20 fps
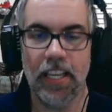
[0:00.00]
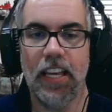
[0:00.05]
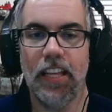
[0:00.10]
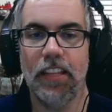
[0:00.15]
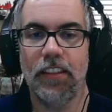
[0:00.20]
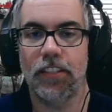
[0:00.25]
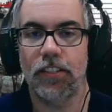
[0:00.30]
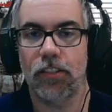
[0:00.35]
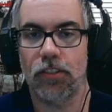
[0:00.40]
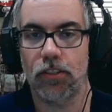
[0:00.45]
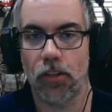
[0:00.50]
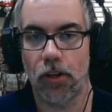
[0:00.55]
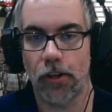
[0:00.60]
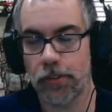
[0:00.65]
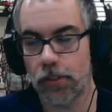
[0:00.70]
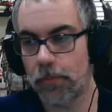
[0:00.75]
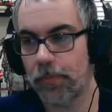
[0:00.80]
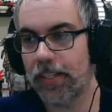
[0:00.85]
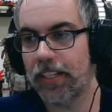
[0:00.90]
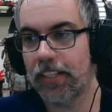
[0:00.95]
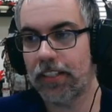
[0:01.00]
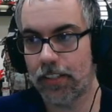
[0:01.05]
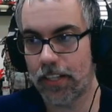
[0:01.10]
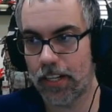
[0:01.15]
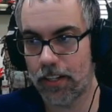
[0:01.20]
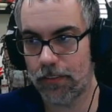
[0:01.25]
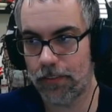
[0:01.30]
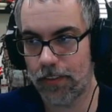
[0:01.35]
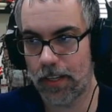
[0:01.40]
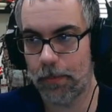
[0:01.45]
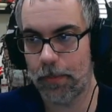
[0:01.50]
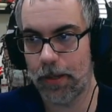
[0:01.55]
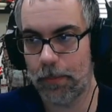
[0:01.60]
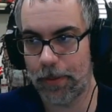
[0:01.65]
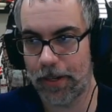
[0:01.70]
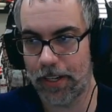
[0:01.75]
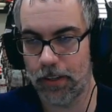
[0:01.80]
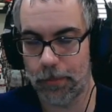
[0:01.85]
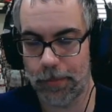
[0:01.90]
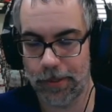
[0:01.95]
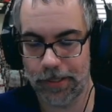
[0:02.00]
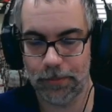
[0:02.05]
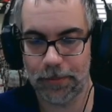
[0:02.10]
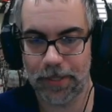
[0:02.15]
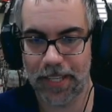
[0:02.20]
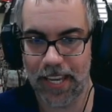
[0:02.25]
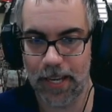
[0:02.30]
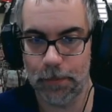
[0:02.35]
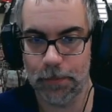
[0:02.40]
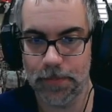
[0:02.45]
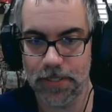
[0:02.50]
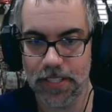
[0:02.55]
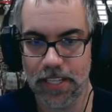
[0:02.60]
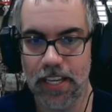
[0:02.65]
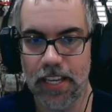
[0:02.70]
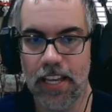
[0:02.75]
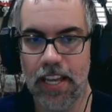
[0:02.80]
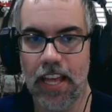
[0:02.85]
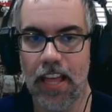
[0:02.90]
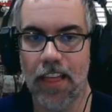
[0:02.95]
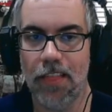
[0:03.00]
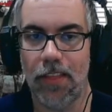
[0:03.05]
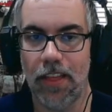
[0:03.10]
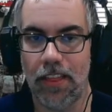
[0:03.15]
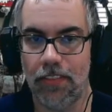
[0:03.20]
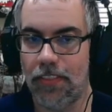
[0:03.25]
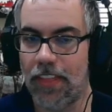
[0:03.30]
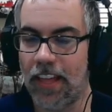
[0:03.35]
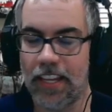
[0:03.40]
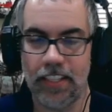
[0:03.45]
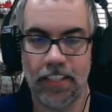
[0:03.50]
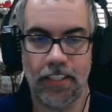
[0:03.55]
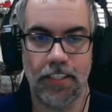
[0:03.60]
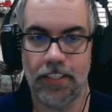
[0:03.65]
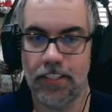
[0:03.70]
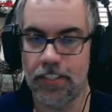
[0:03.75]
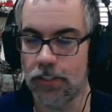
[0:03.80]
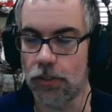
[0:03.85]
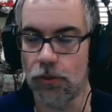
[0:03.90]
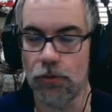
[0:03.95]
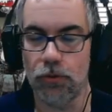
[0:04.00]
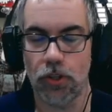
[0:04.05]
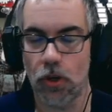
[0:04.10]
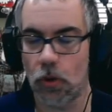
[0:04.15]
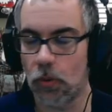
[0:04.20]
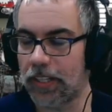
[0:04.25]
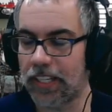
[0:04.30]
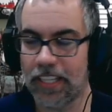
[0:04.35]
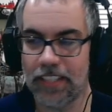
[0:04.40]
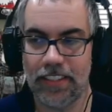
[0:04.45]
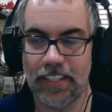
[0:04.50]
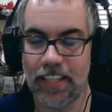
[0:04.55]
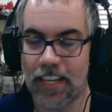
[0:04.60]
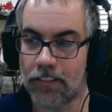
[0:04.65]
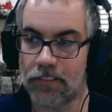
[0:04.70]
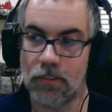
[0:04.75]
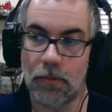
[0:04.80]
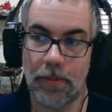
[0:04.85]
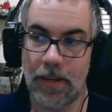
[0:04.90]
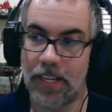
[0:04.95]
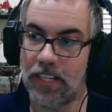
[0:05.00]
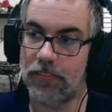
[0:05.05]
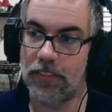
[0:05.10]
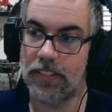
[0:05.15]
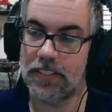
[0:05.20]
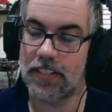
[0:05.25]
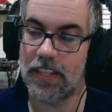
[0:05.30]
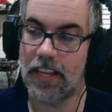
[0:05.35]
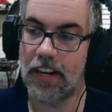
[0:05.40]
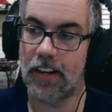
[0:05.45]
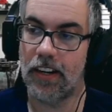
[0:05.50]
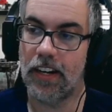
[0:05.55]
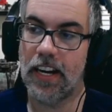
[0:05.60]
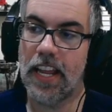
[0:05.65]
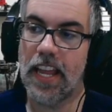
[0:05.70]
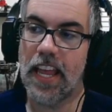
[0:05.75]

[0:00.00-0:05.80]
This has also been clarified by Parabellum Games that you don't get the extra benefits there.